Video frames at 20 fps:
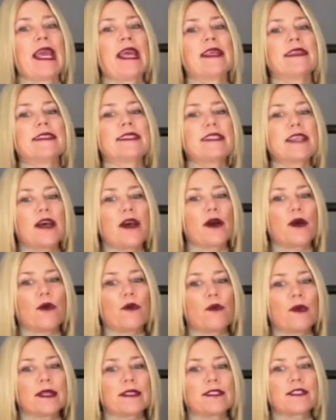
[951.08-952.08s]
So
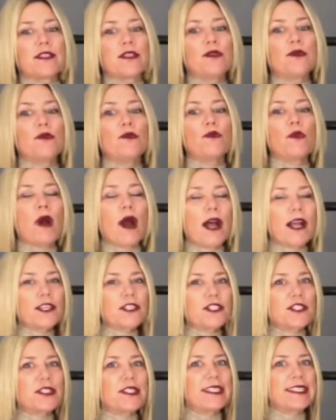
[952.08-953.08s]
once you
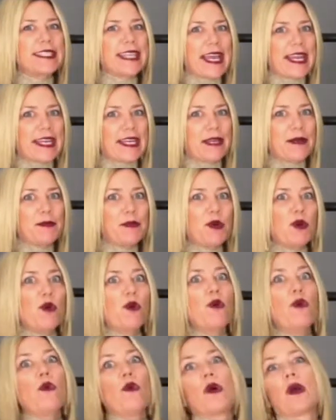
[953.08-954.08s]
wash the denim,
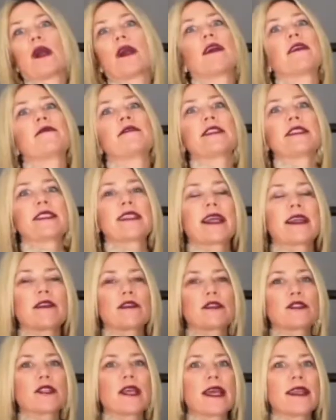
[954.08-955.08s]
or if
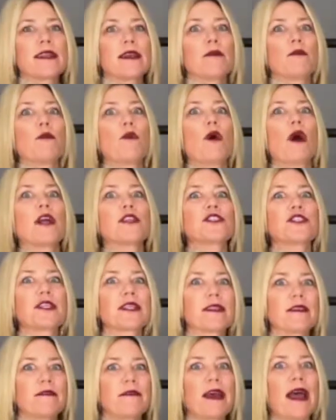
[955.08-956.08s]
designers end up
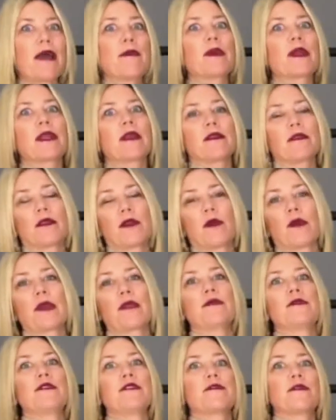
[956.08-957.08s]
washing the fabric and going
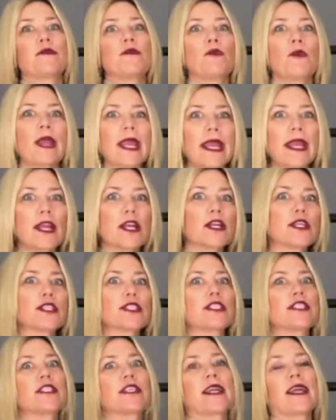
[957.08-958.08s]
through different
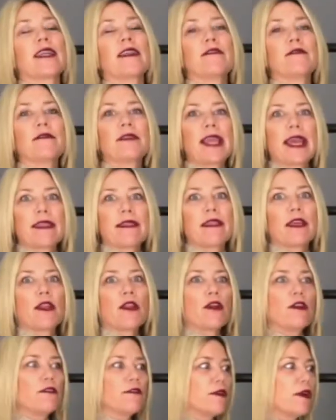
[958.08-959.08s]
wears to kind of get
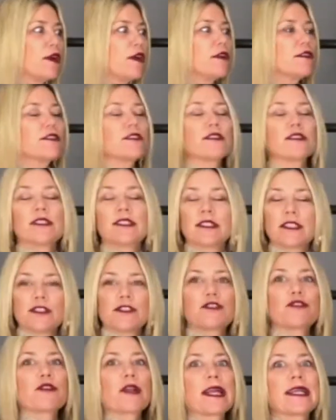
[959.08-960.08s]
that overall
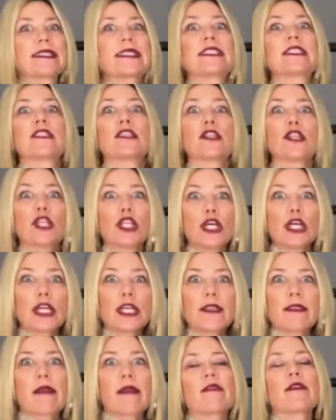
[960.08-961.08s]
distressed
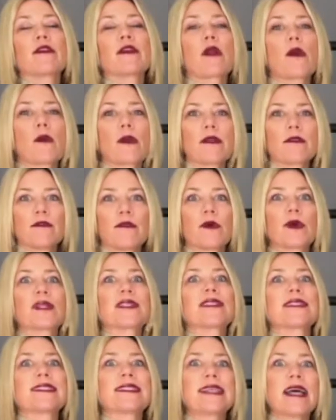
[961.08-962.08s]
look they're going for
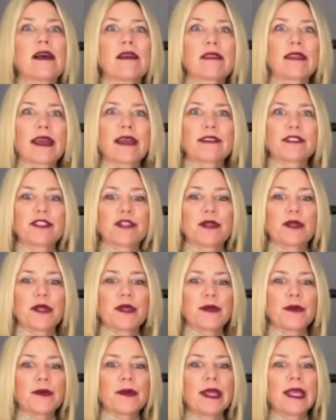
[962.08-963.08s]
to sell that to
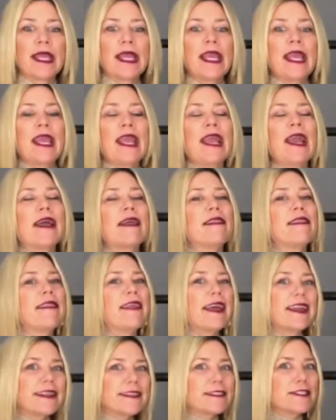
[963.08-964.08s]
you,
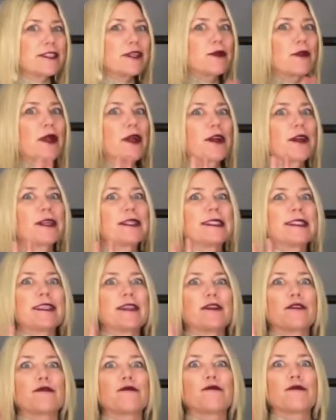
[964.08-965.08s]
then it's no longer
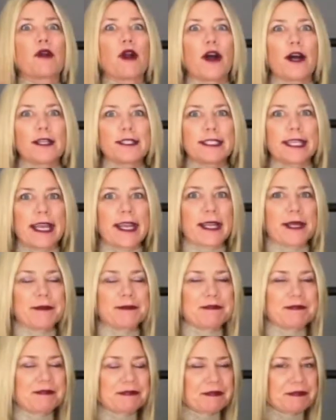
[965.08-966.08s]
considered raw
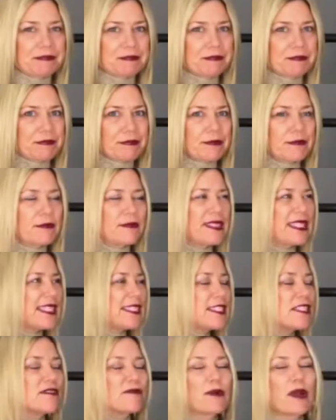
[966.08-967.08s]
denim.
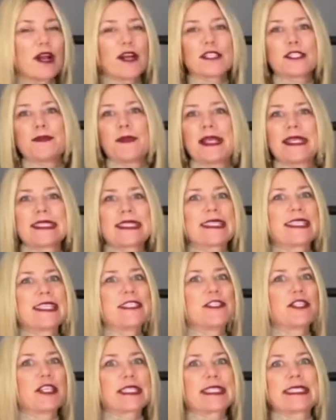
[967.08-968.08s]
So raw is
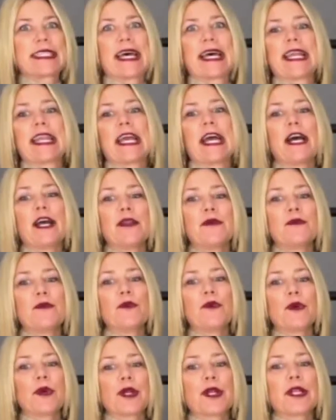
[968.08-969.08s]
basically just that
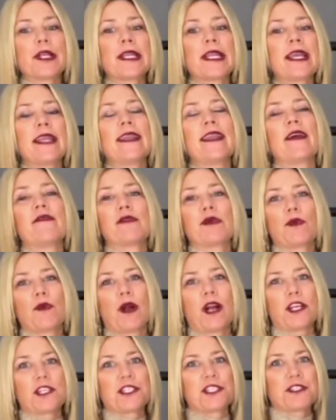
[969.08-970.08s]
unworn, never
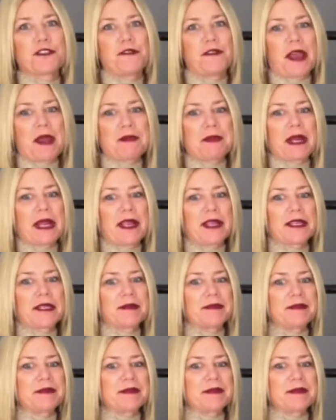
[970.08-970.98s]
washed fabric.